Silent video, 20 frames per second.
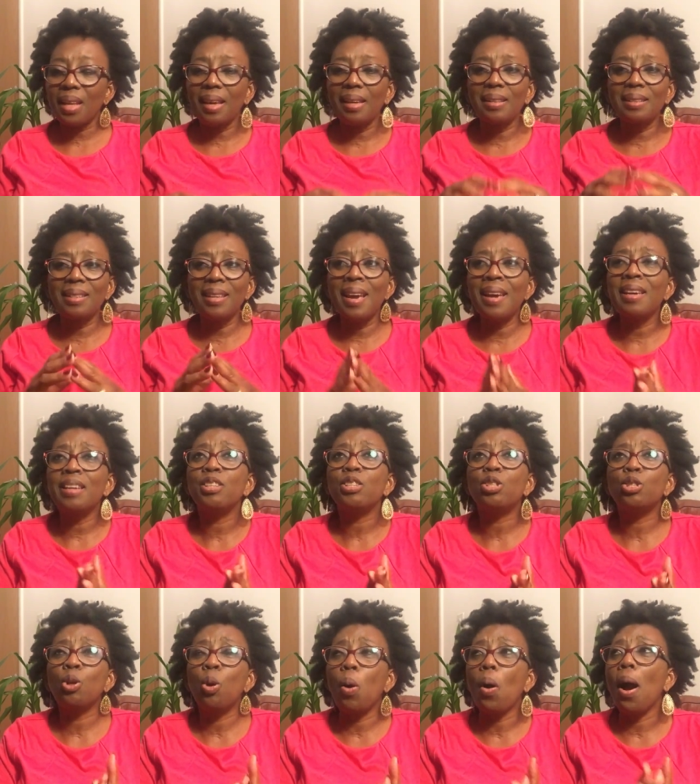There is
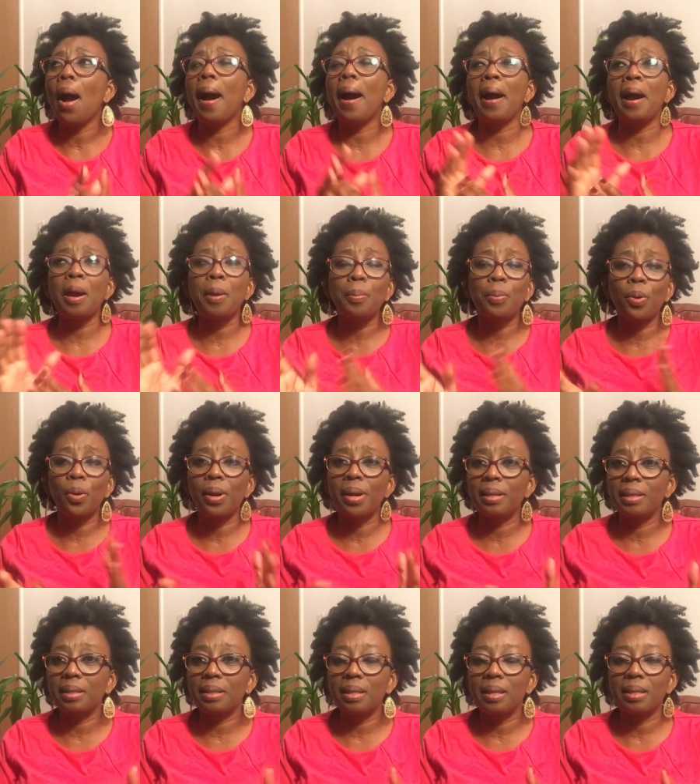no hype or
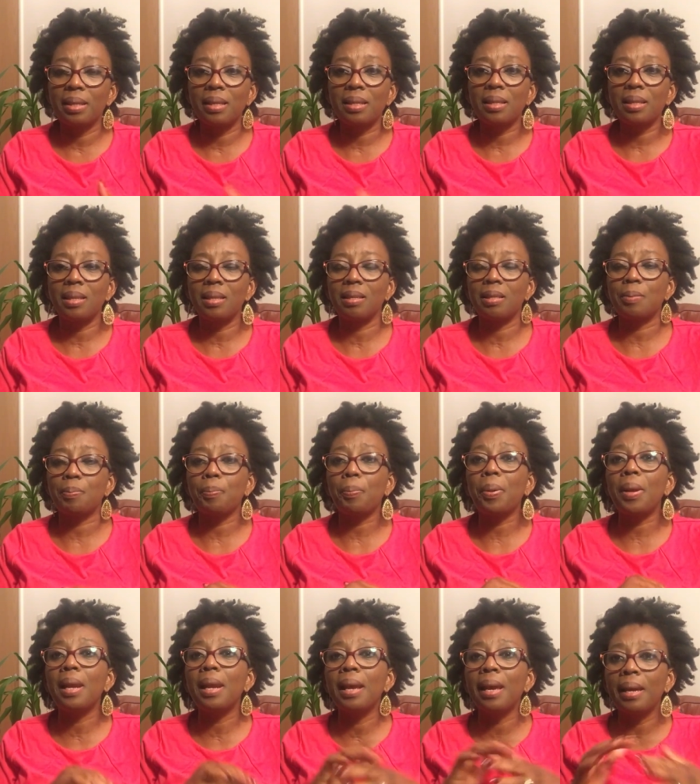anything. This is
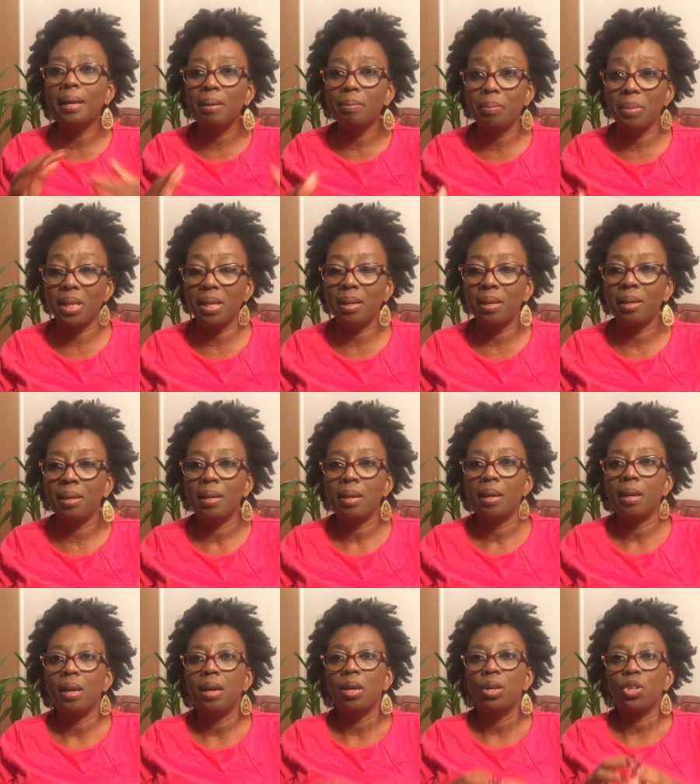plain me
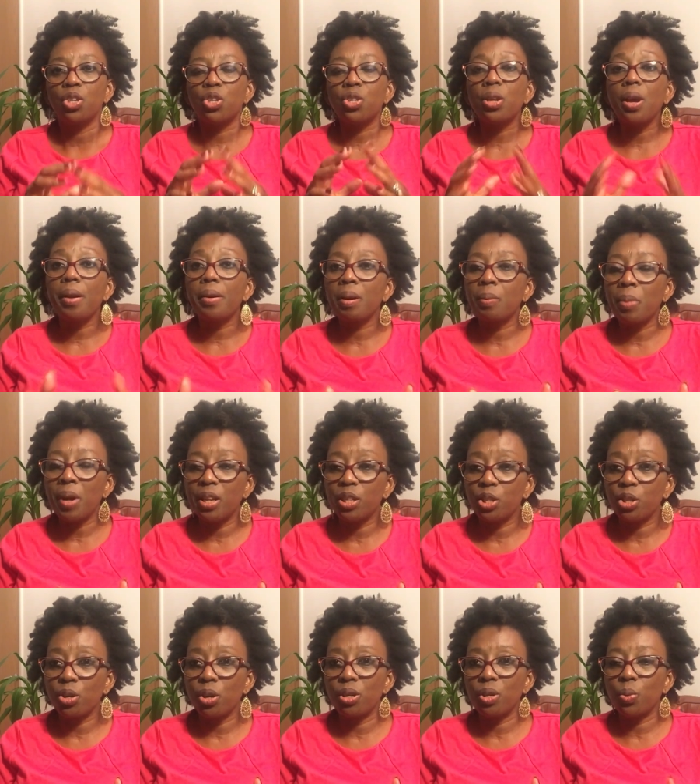sharing my
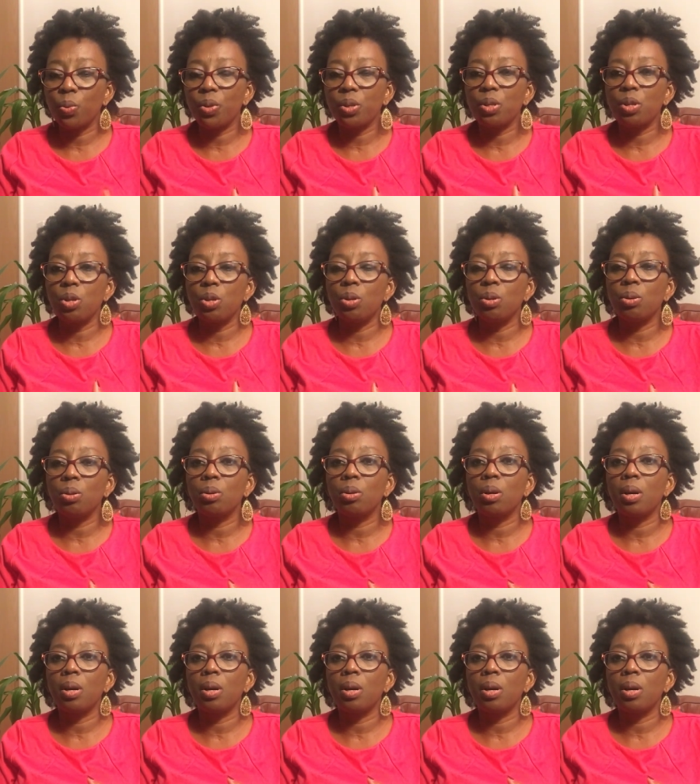journey with you.